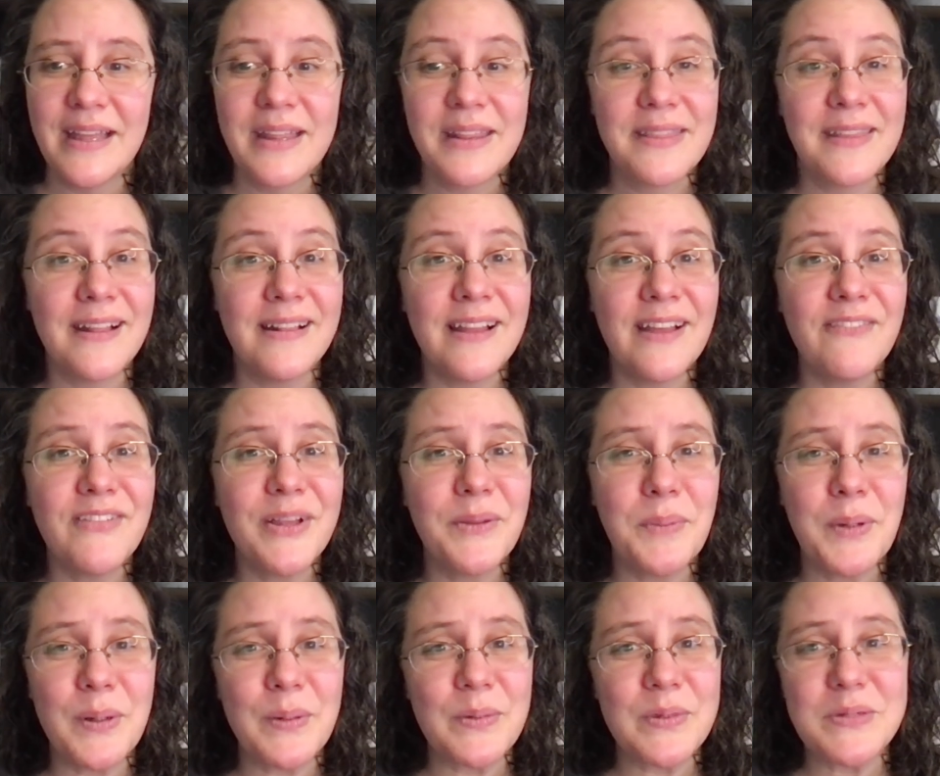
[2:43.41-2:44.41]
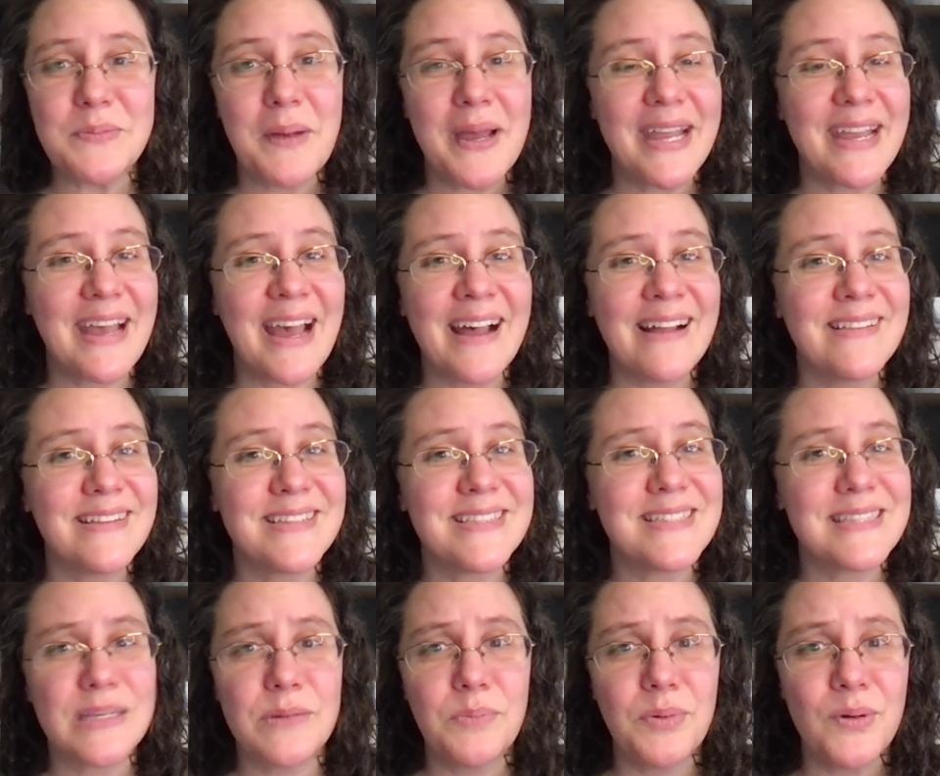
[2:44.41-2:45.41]
The Lovely Bones by Alice
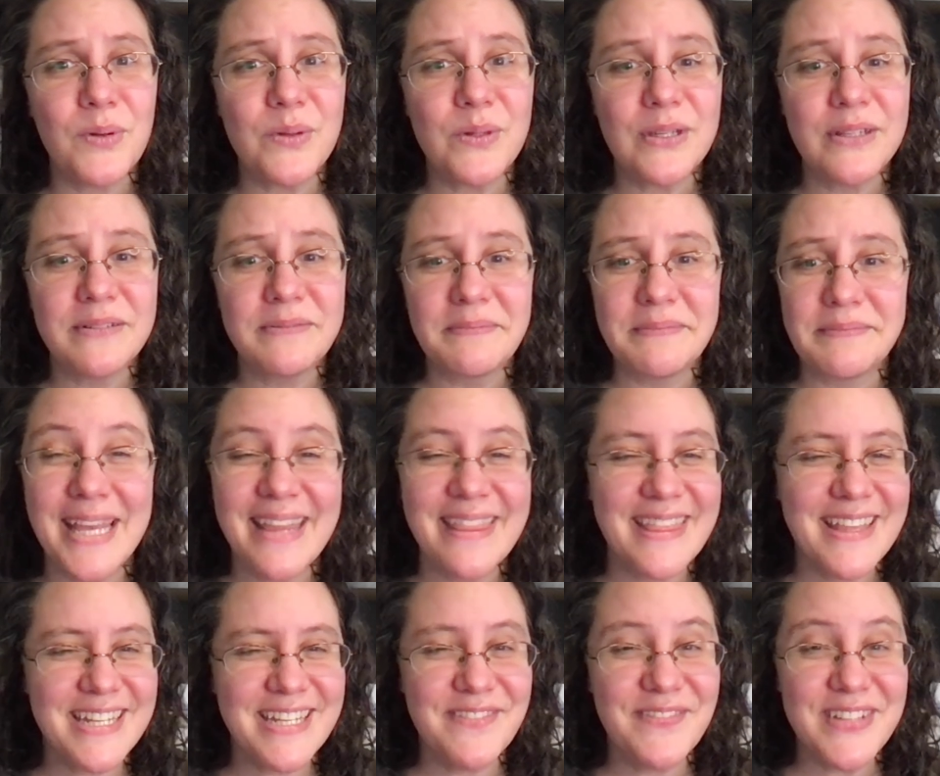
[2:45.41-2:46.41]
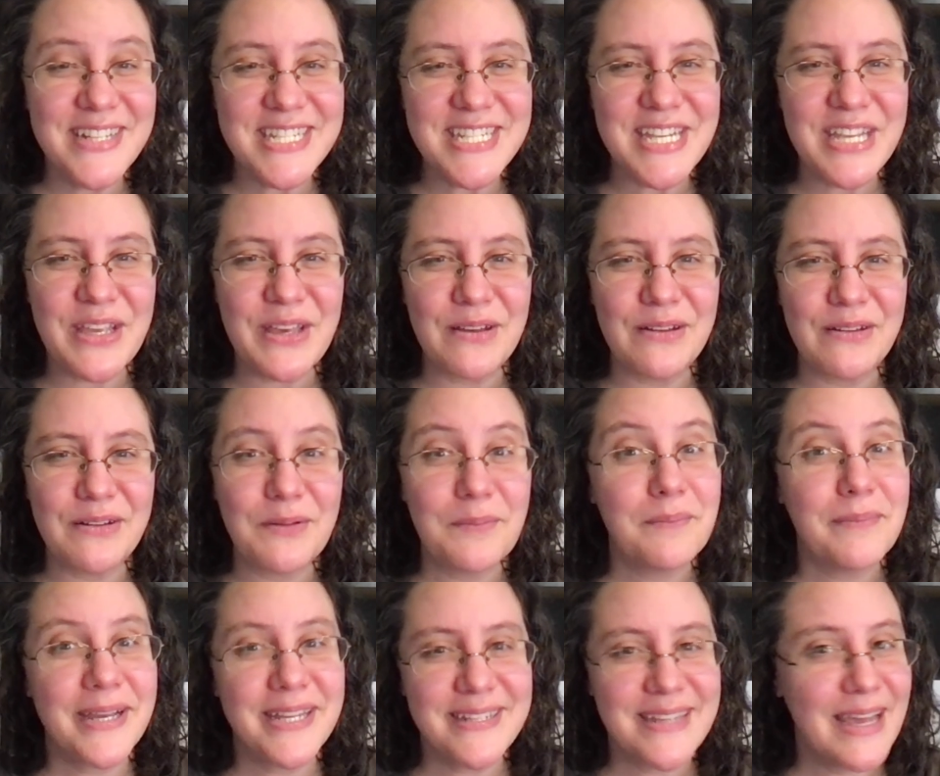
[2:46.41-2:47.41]
Sebold, The Da Vinci Code
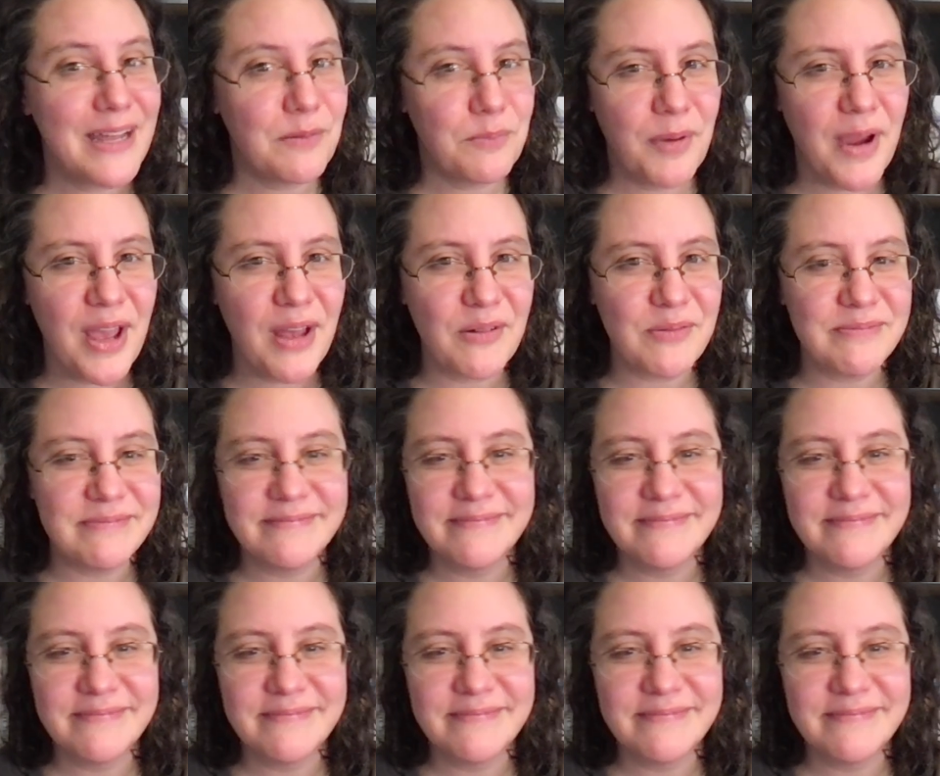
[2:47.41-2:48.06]
by Dan Brown,